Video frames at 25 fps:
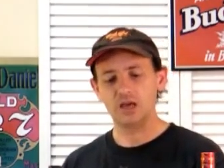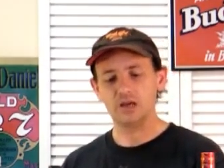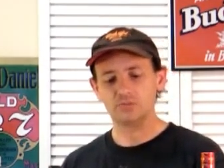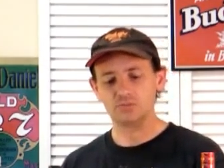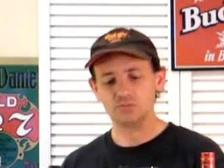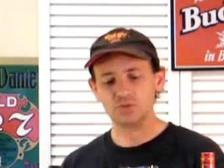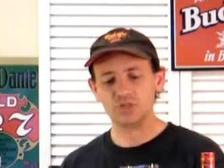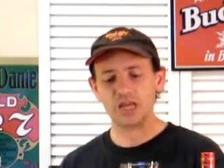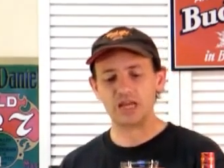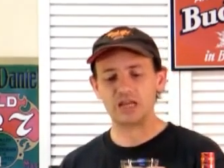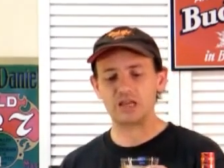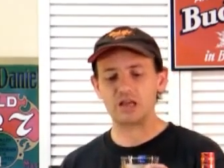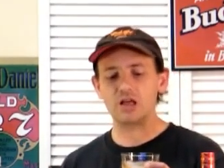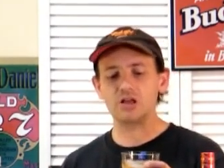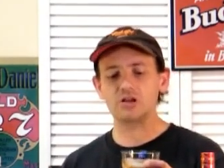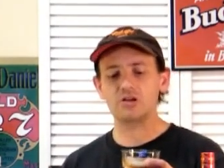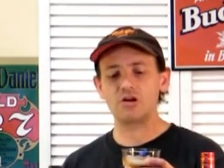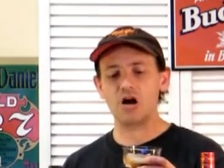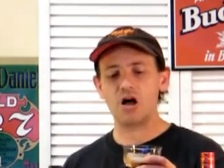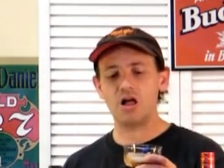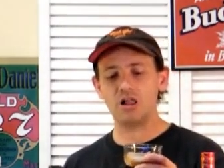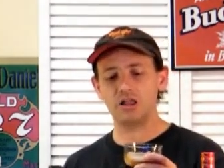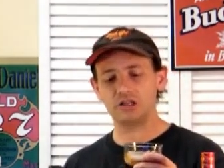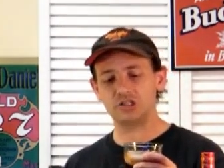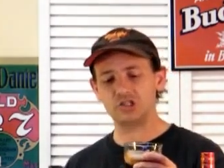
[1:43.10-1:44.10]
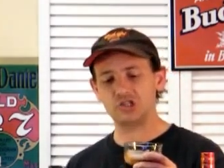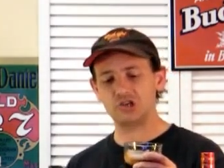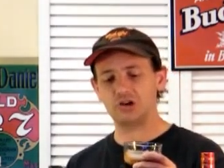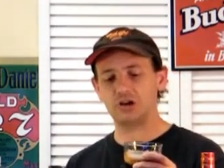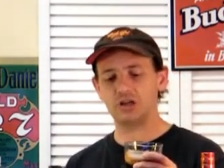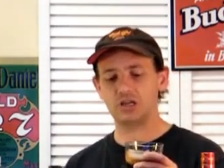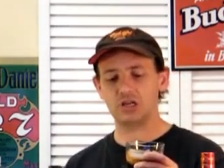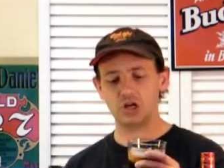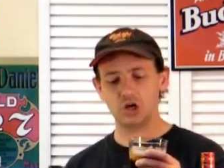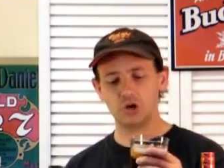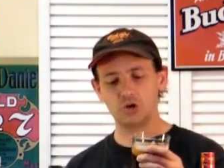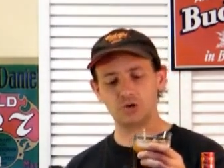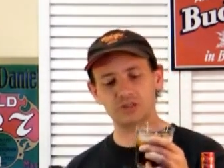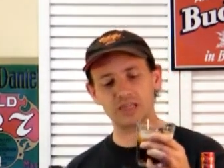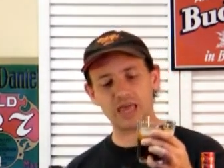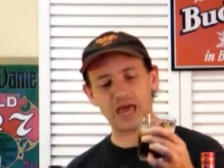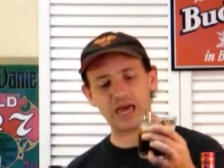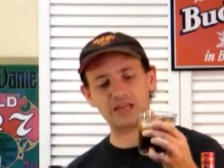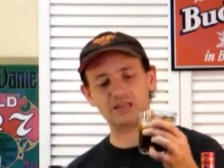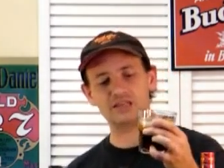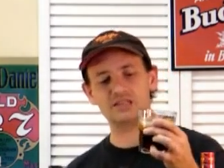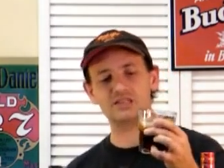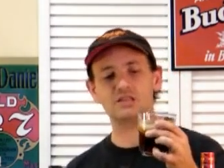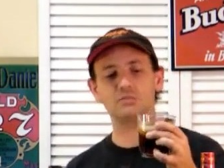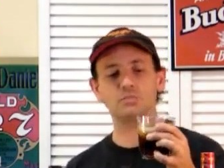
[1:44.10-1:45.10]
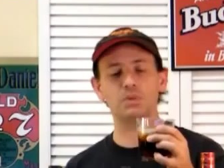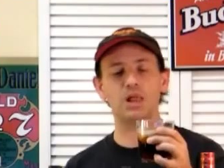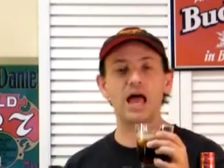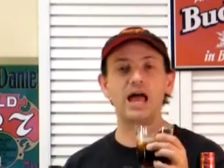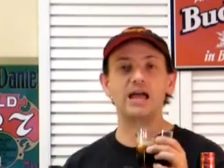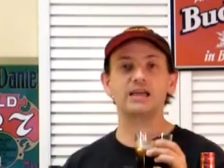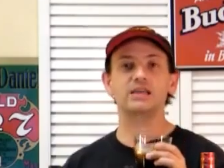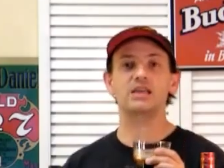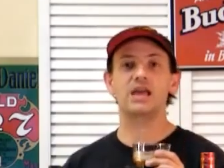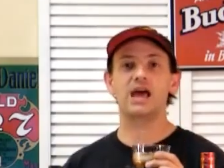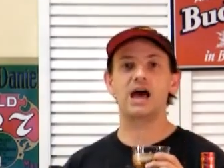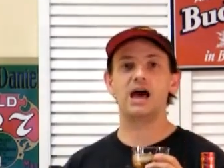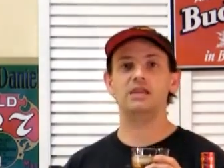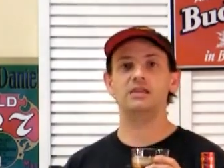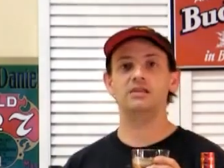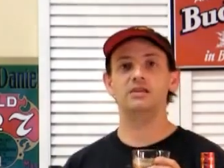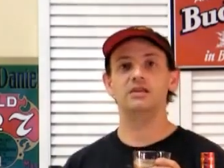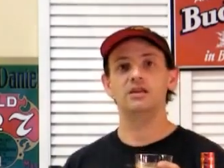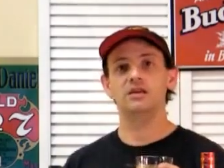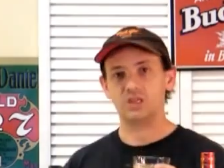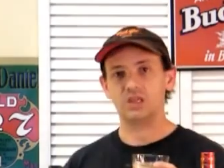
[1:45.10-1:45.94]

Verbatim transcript: It's like alcoholic cherry Coke. That is the black cat.